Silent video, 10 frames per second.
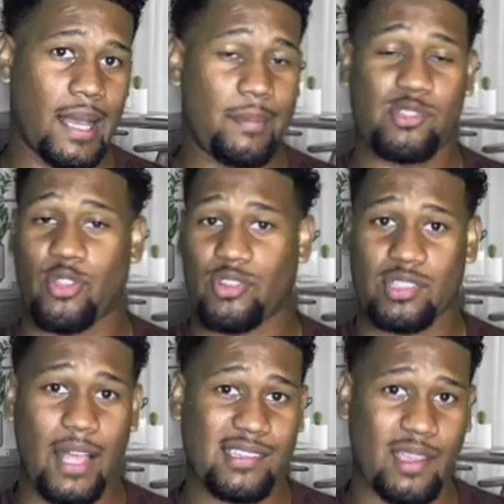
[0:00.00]
So
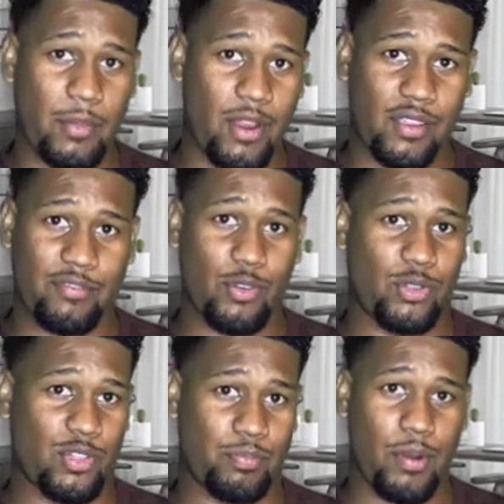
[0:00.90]
there's classic American food,
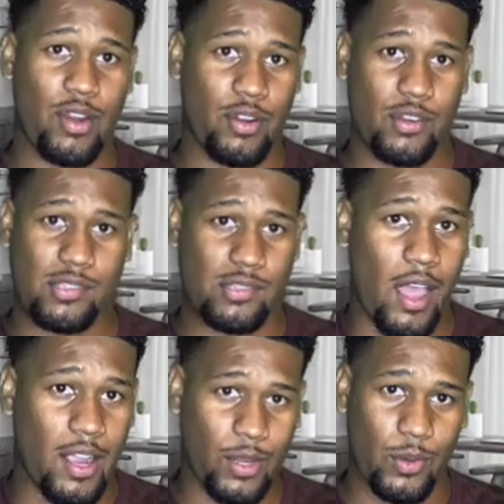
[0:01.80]
there's burgers,
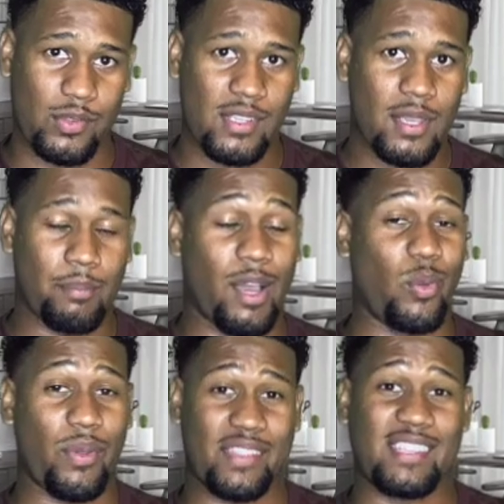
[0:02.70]
tacos. By
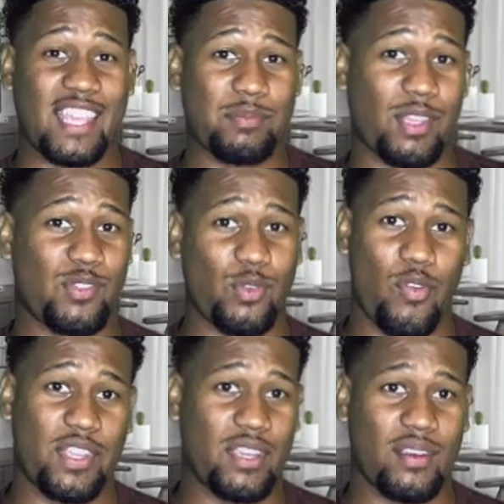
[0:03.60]
the way, the Tex-Mex food
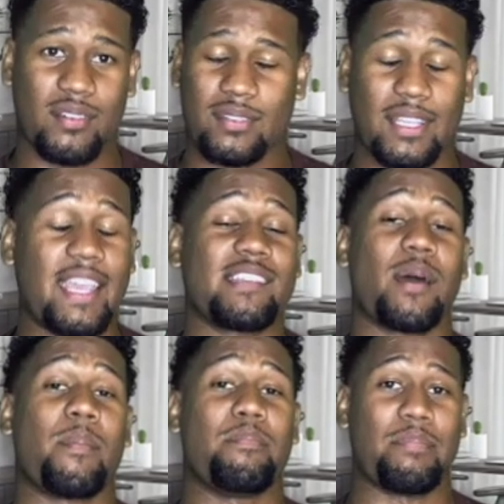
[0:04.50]
over here is
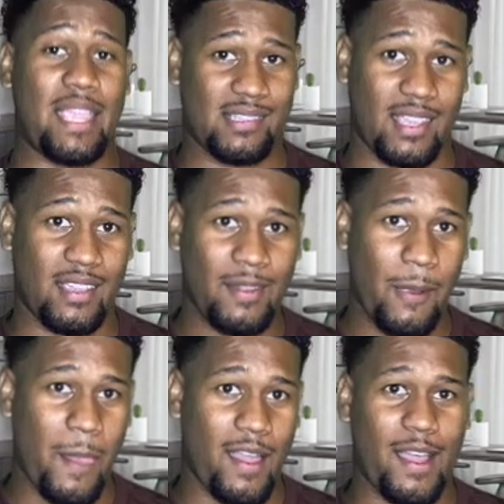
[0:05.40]
amazing.
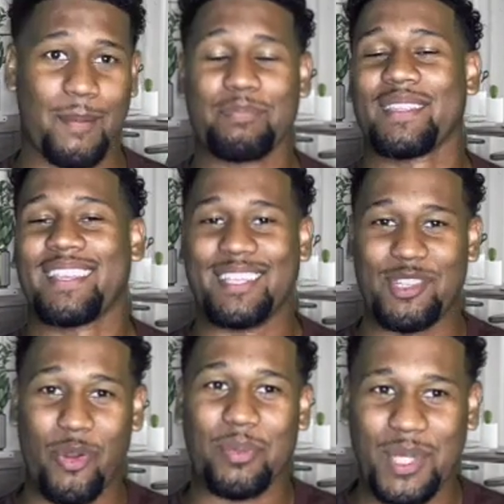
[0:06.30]

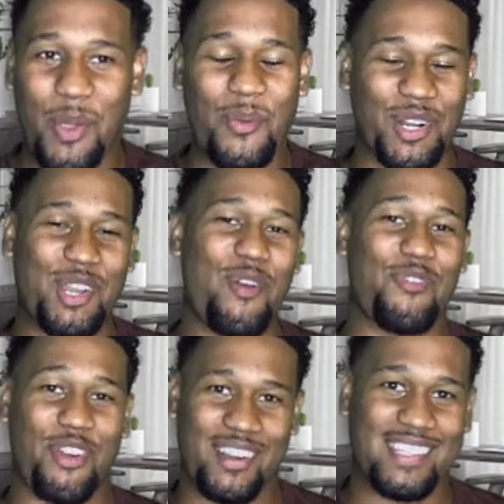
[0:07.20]
Normally we're
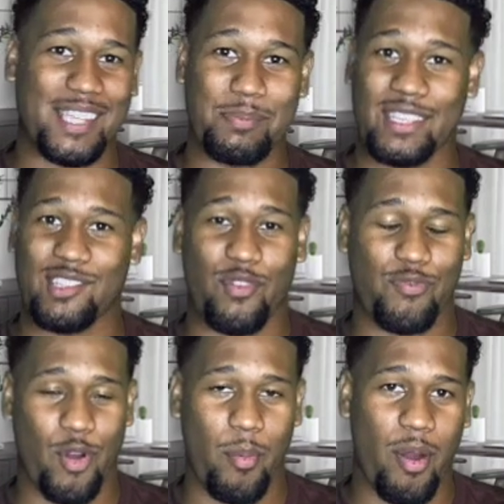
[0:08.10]
known for our Tex-Mex
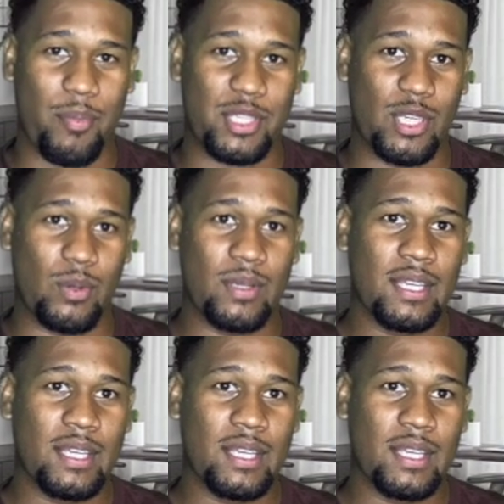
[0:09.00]
and for our barbecue,